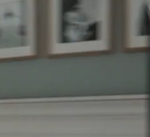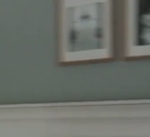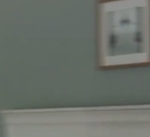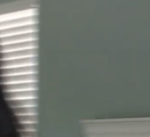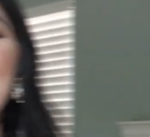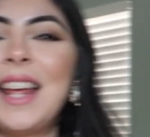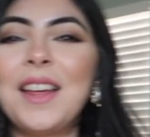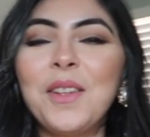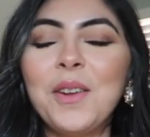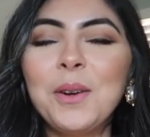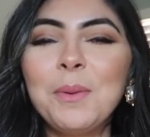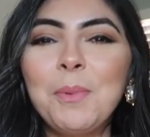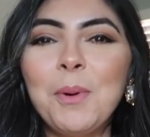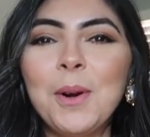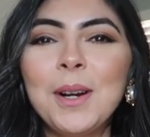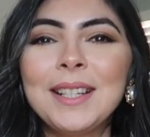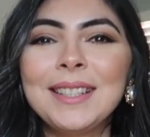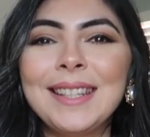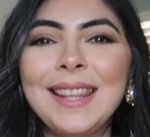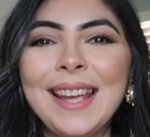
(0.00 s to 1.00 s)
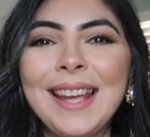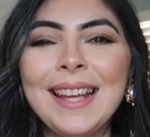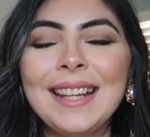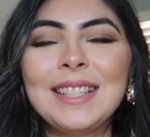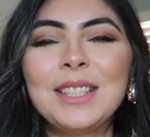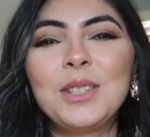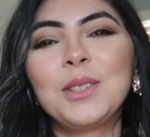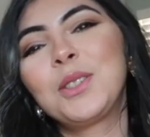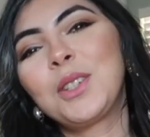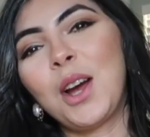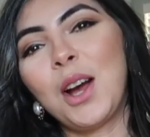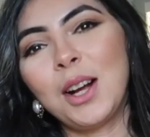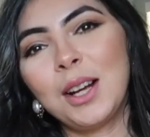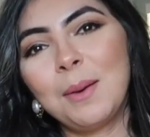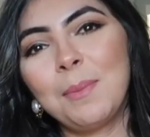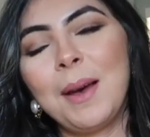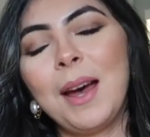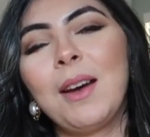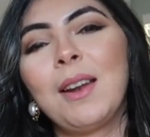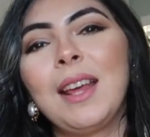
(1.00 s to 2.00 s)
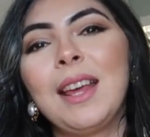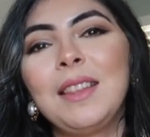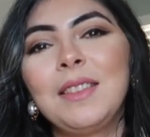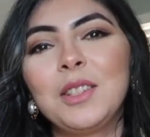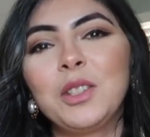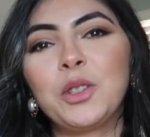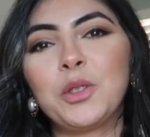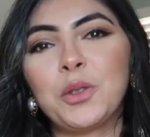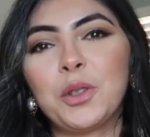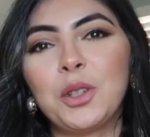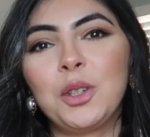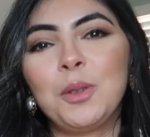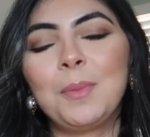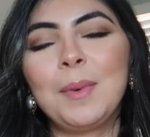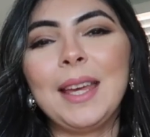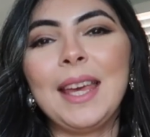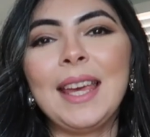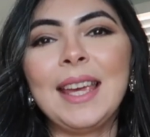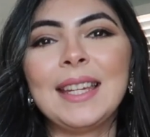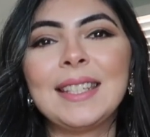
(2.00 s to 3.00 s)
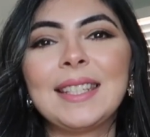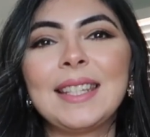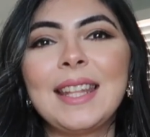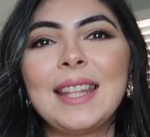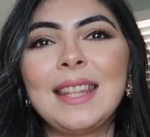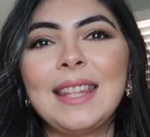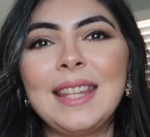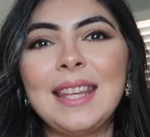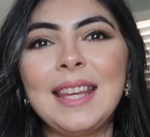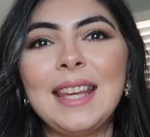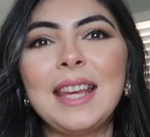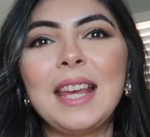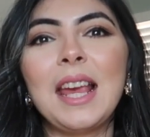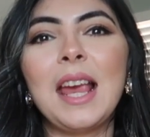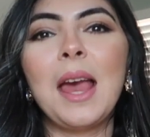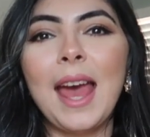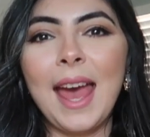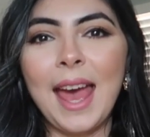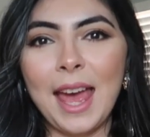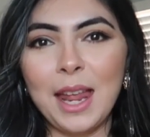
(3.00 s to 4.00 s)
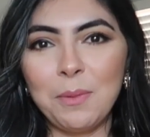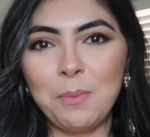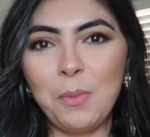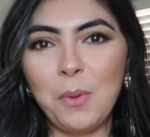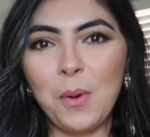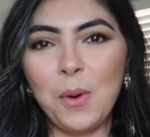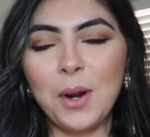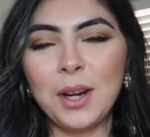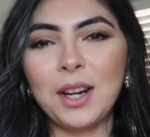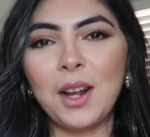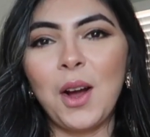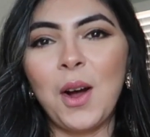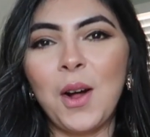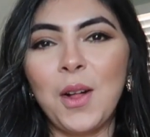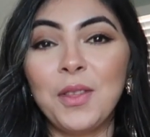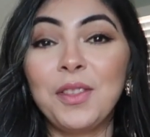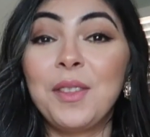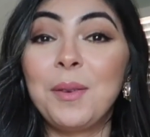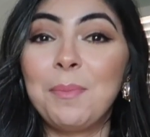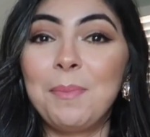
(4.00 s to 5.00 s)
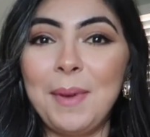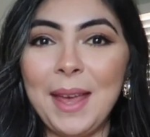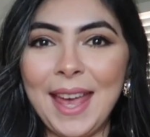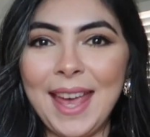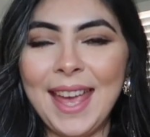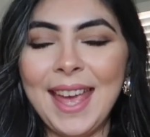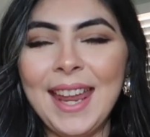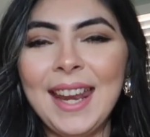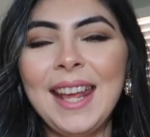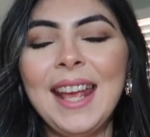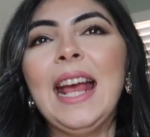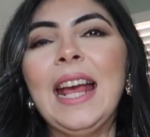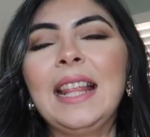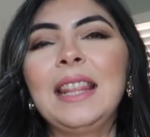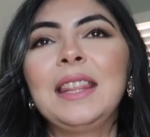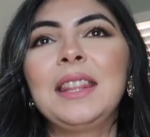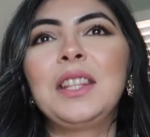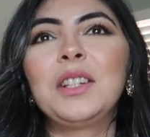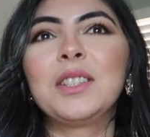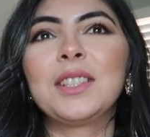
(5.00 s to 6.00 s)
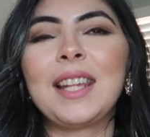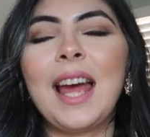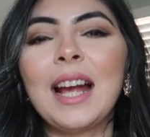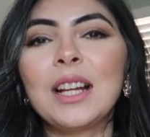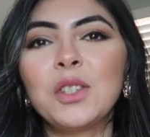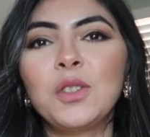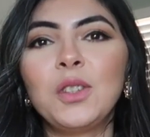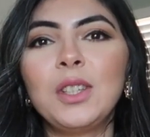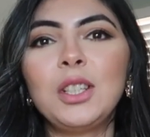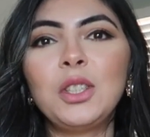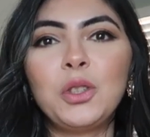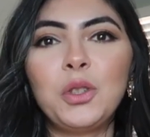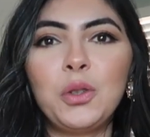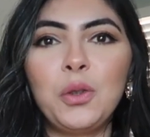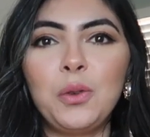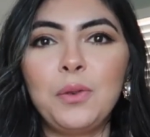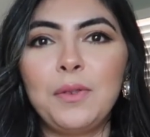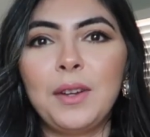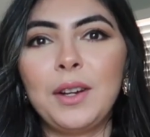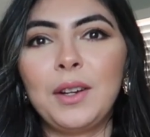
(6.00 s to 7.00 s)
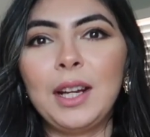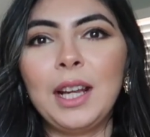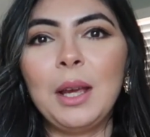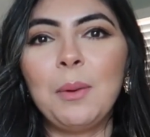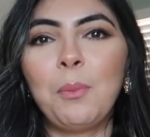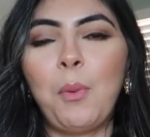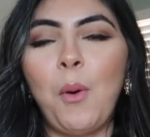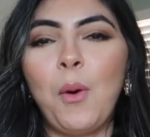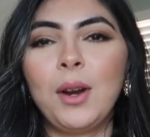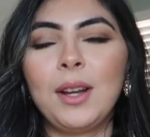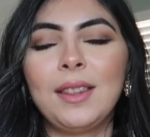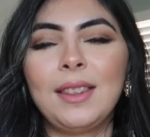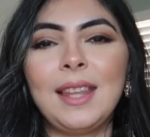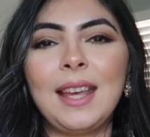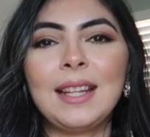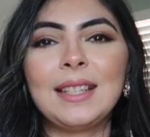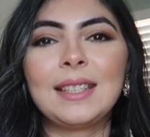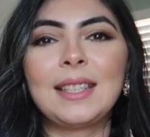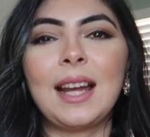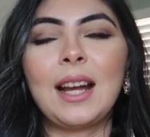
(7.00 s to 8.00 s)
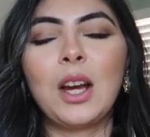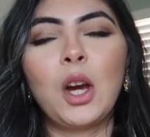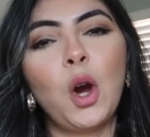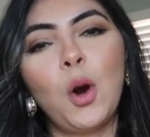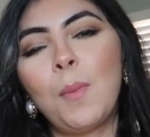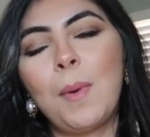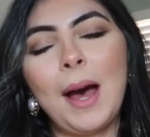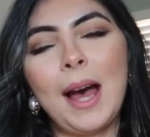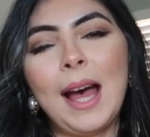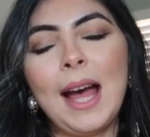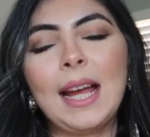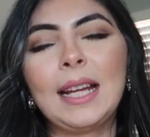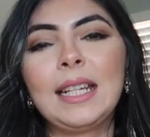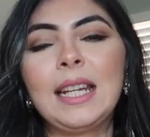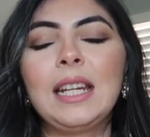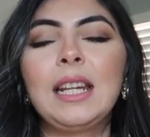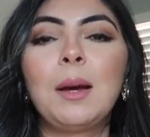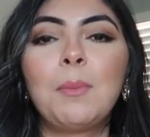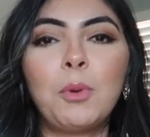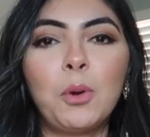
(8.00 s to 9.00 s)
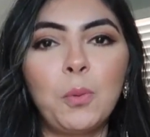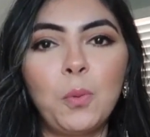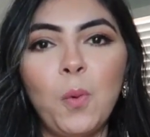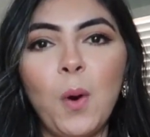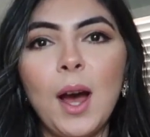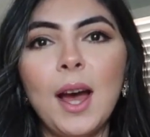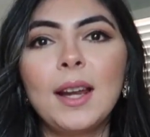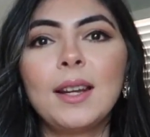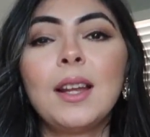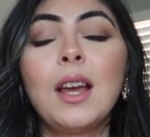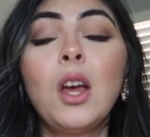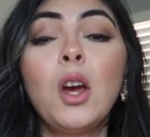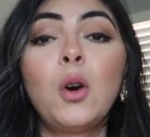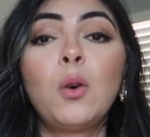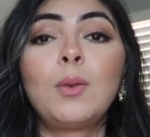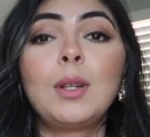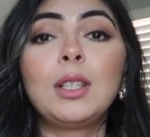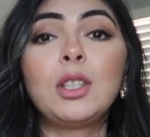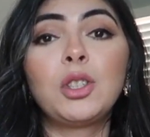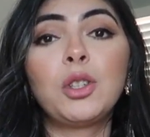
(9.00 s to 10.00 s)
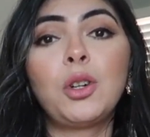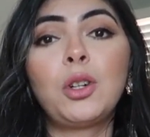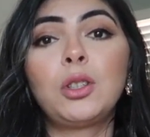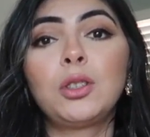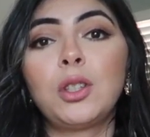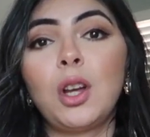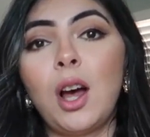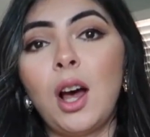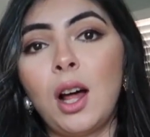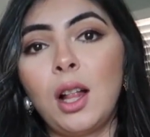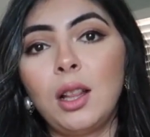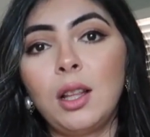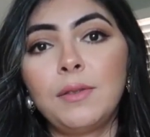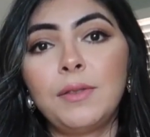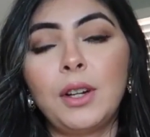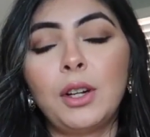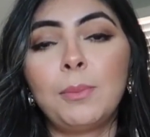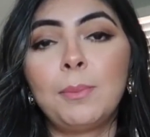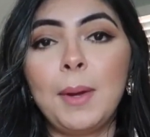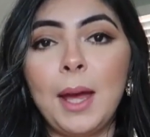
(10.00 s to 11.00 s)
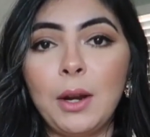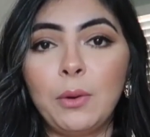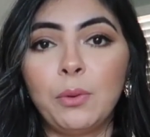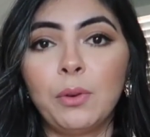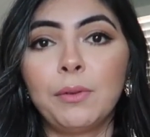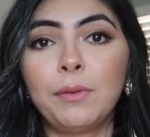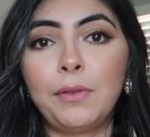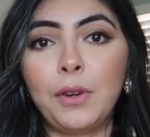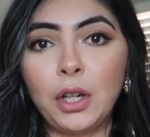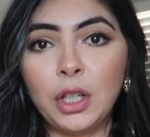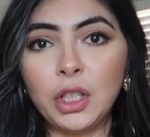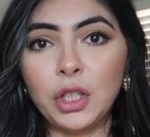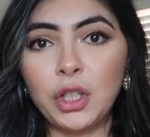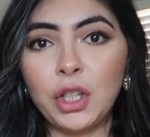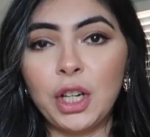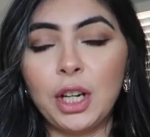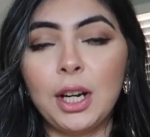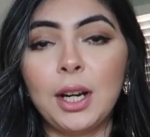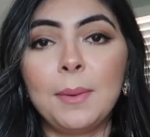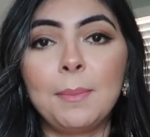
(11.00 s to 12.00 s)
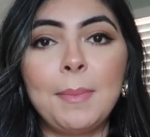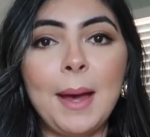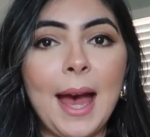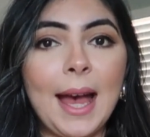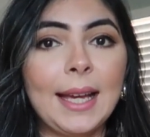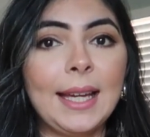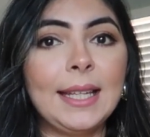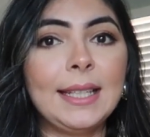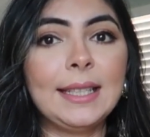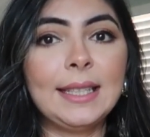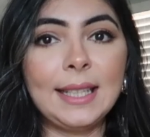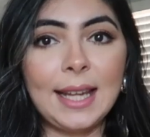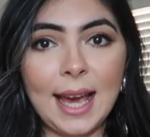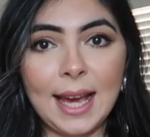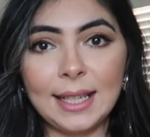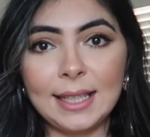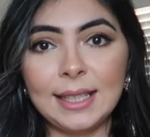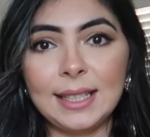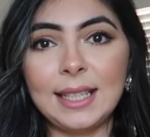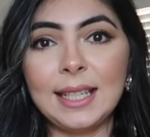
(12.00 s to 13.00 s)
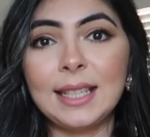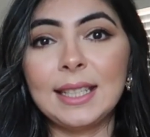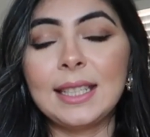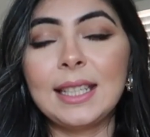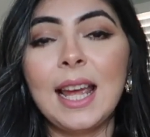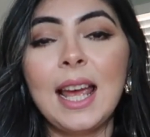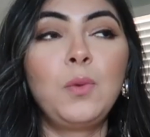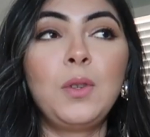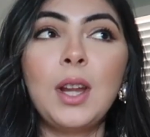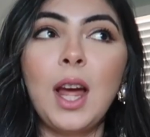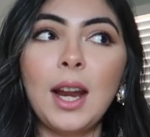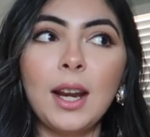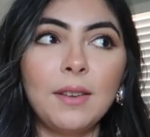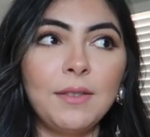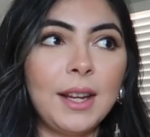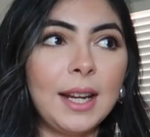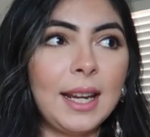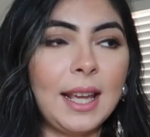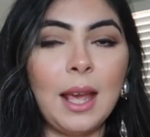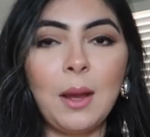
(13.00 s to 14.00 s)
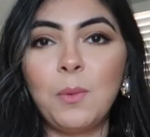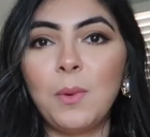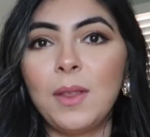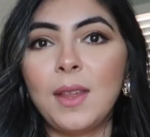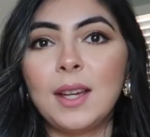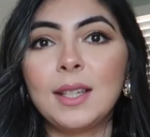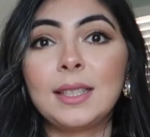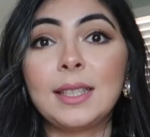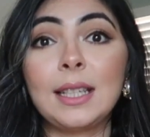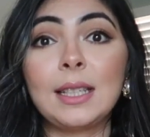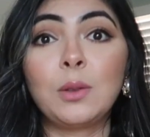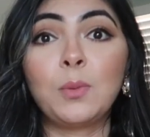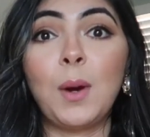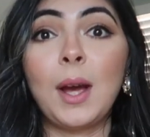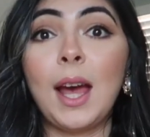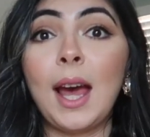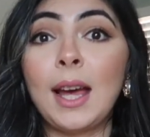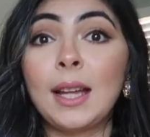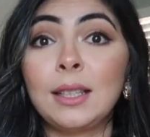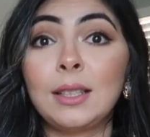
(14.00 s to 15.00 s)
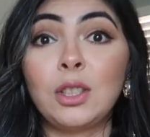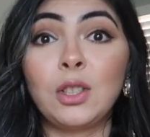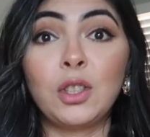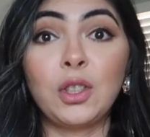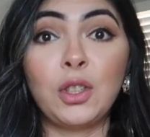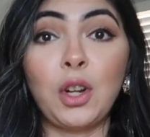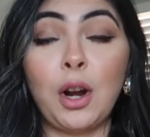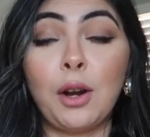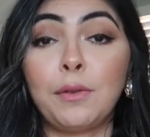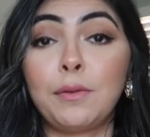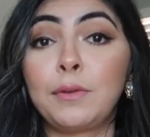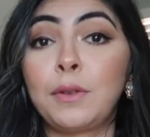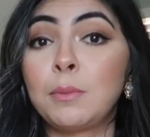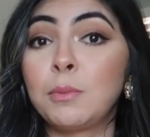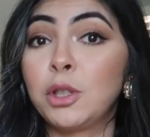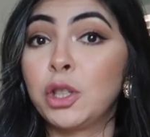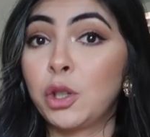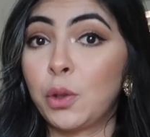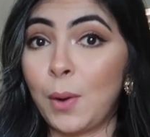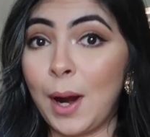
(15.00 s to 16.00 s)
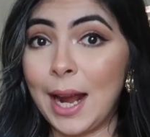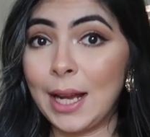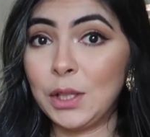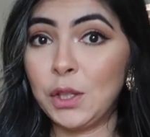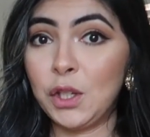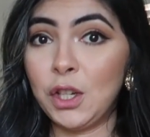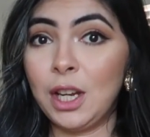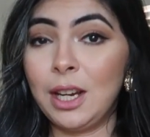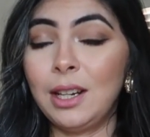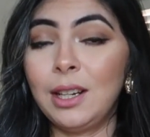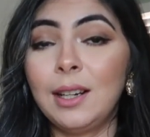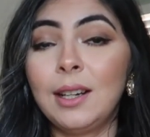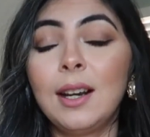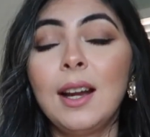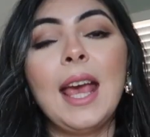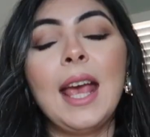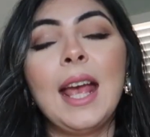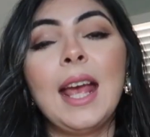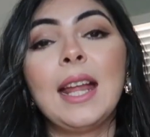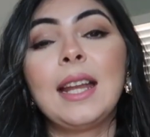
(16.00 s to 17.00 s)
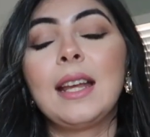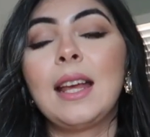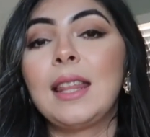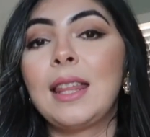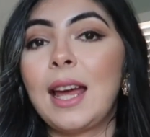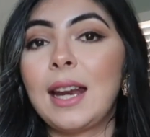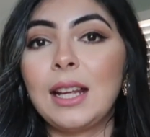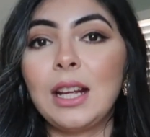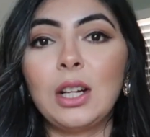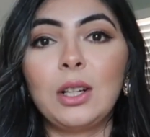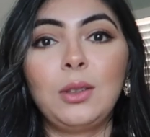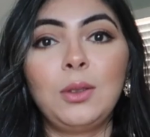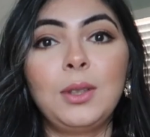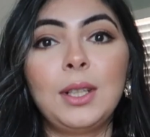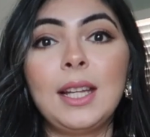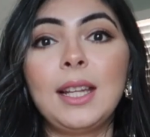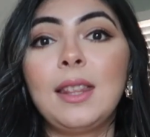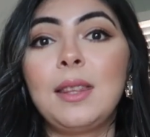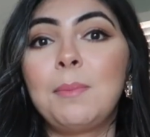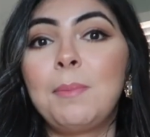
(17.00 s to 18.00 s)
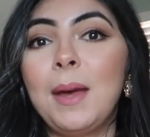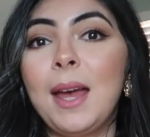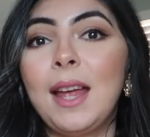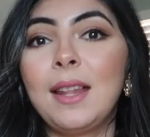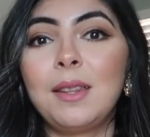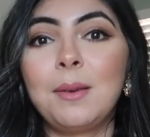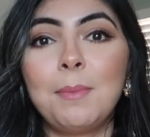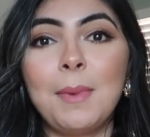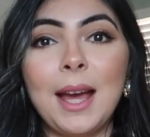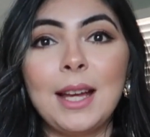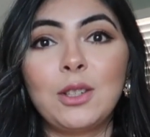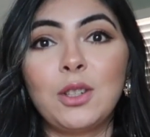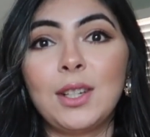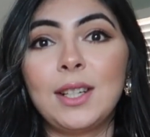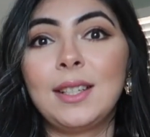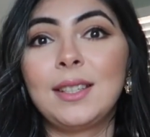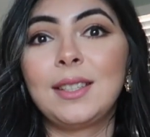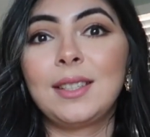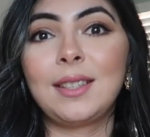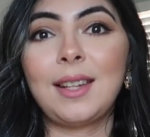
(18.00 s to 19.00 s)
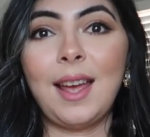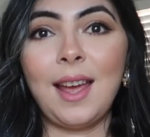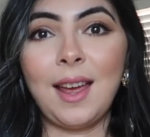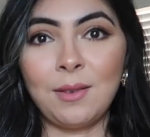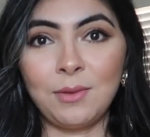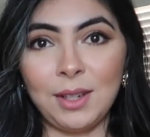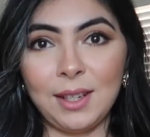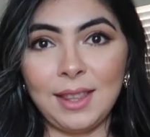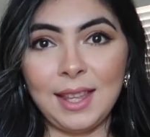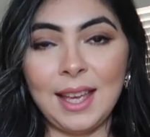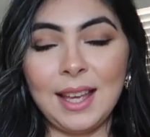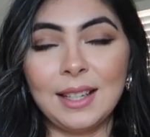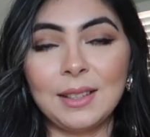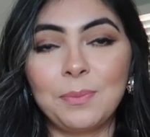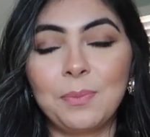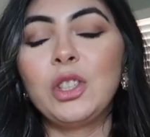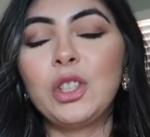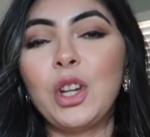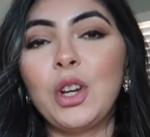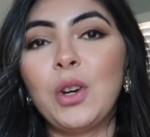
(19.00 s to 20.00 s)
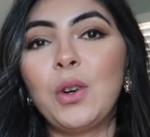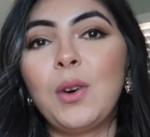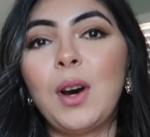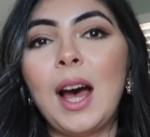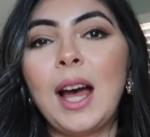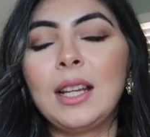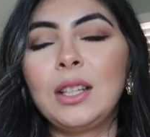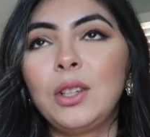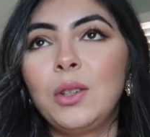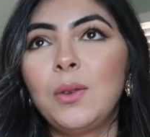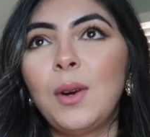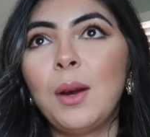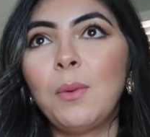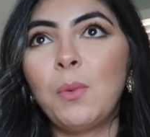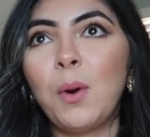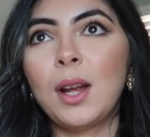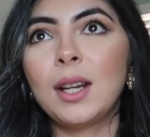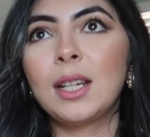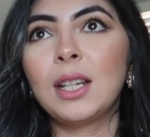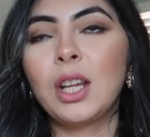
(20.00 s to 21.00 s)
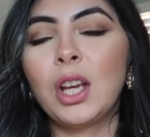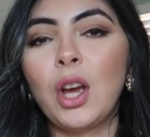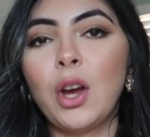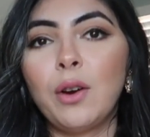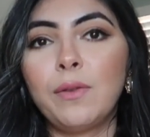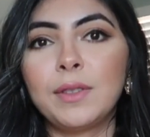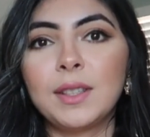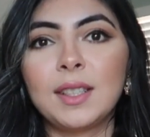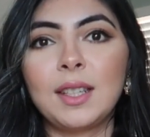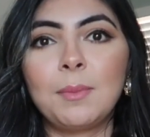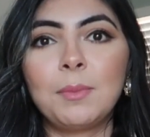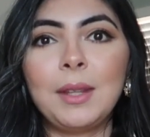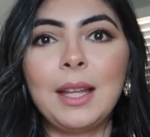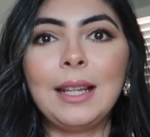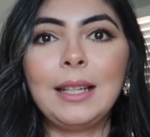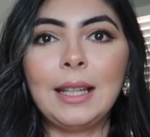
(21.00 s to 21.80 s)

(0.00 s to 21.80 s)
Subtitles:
Another important thing to talk about in this room is the headboard on the bed, and there's actually two very important things that go behind it. Number one, we sold all of our bedroom furniture back in Texas. None of it came with us, that's why I had to start from scratch here, and that included the bed, the mattress, everything. So I knew I wanted to go for something